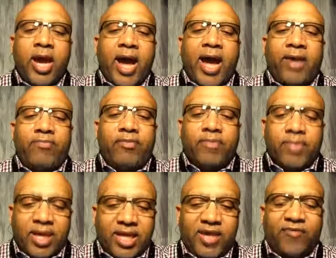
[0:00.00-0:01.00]
And
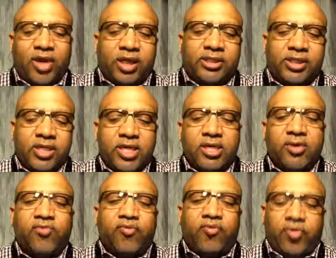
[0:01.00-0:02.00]
many of us
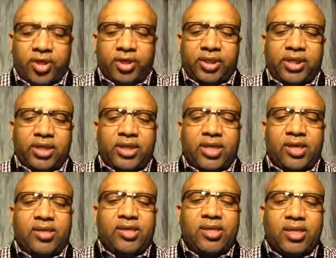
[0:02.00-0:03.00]
really
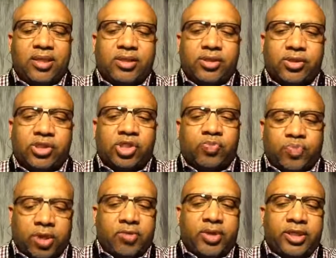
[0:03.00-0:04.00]
again need to
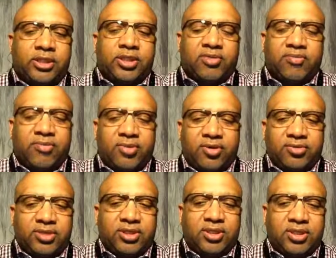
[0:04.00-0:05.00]
experience the
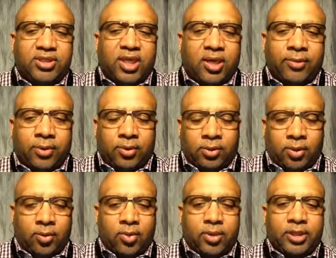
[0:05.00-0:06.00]
mercies of the
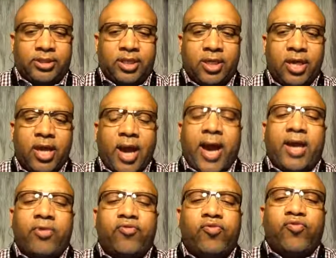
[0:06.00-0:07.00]
Lord
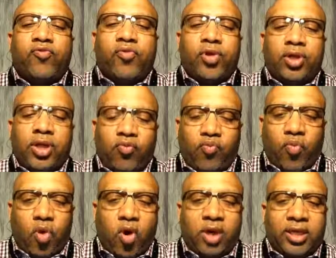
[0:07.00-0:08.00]
and really
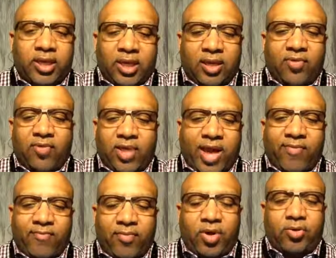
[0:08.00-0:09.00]
walk in
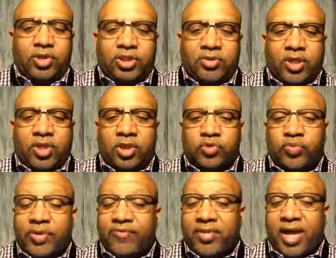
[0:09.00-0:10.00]
that mercy because
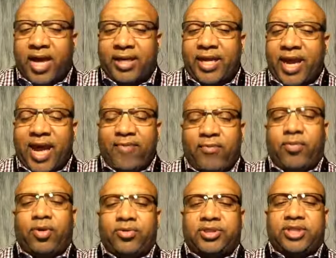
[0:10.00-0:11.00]
we've not had
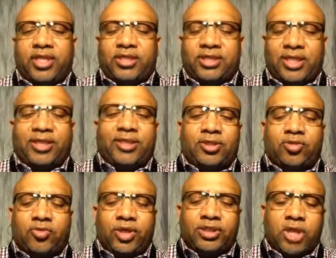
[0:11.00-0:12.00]
mercy extended
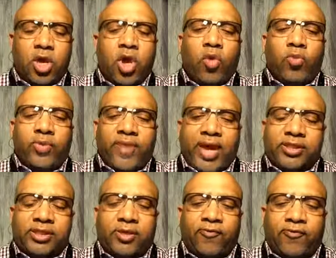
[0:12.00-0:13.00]
to us. We've had
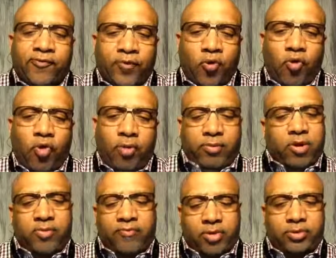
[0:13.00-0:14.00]
some form
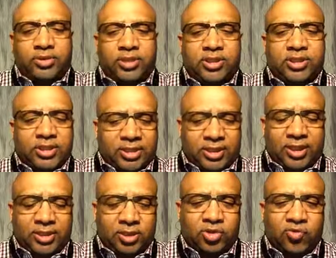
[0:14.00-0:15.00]
of mercies
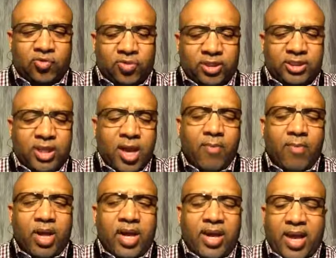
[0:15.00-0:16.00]
extended to us,
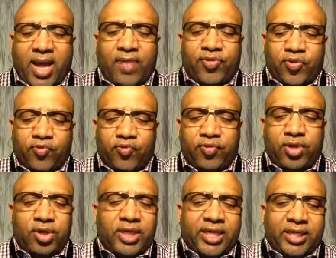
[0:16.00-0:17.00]
but not the
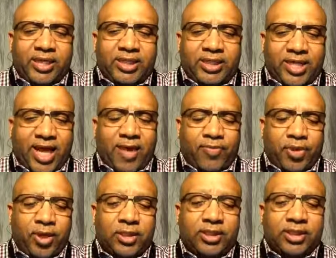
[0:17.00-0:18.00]
real in depth
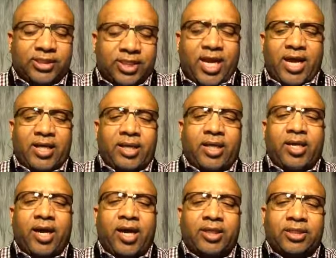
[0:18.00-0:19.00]
desire that
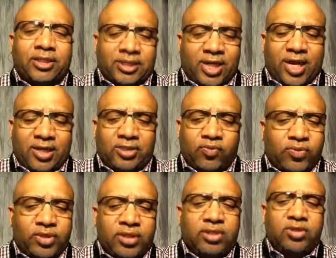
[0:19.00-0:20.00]
God desires for
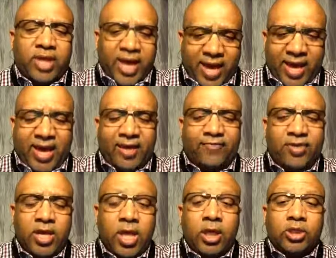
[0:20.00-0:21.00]
us to have.
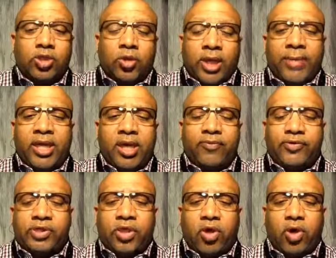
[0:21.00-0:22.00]
So let me give you
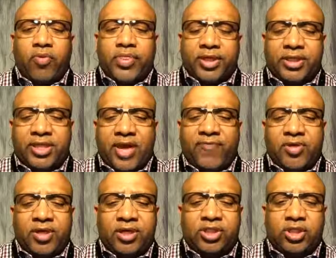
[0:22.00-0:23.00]
start off with the
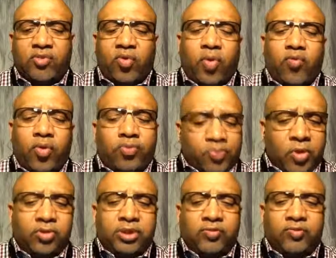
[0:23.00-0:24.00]
definition of what
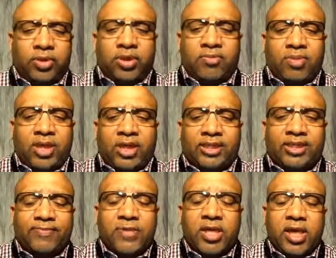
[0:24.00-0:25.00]
mercy really means.